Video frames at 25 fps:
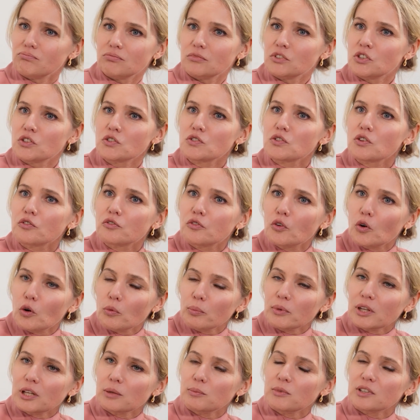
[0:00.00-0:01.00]
just a
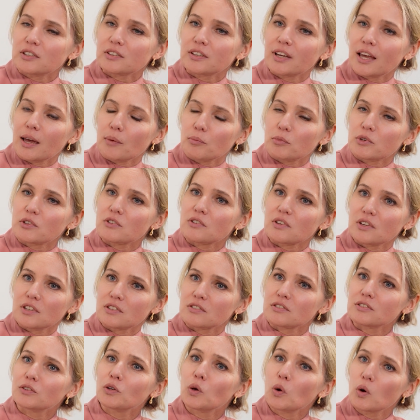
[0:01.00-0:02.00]
4 millimeter cap
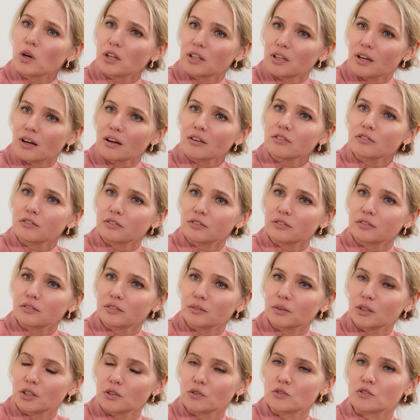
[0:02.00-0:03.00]
is long enough.
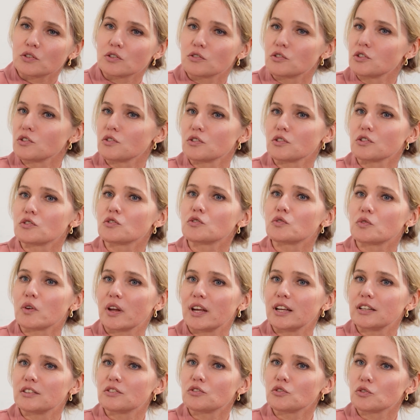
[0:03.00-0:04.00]
We use just a
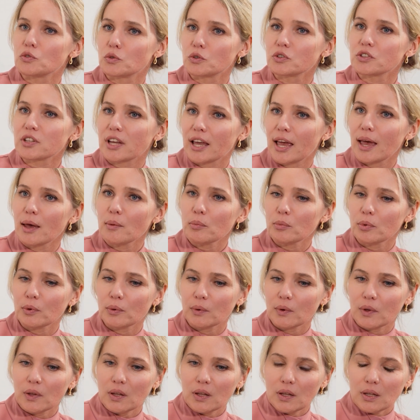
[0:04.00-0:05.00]
straight short cap.
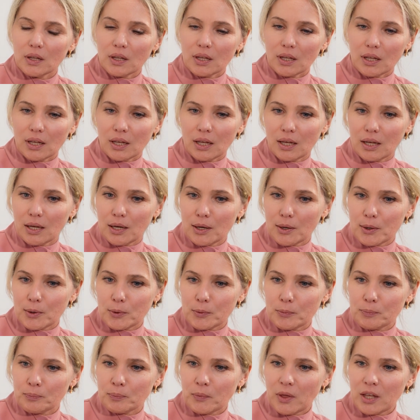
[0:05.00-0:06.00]

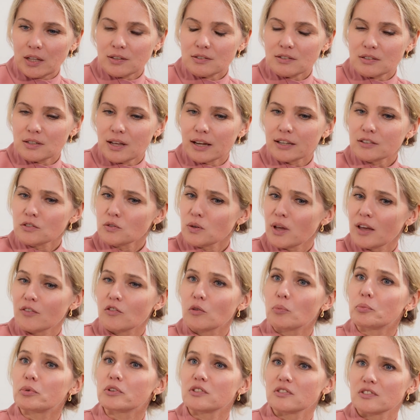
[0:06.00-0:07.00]
It's nice to
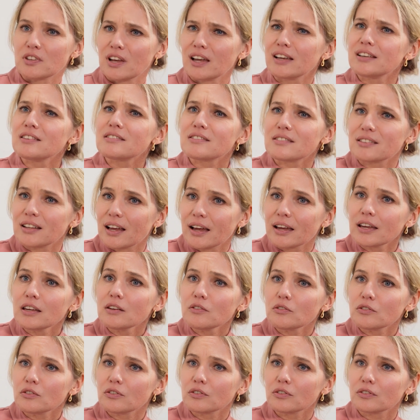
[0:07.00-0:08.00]
have a precise
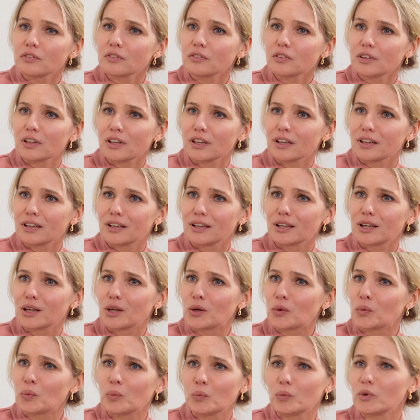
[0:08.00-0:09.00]
knife,
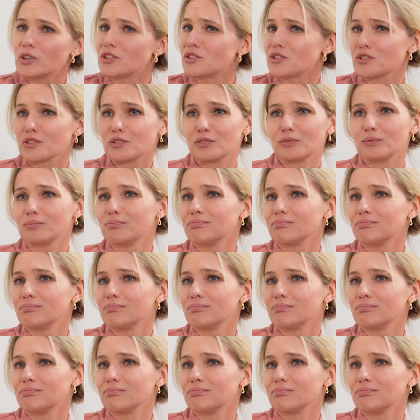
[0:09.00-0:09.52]
which,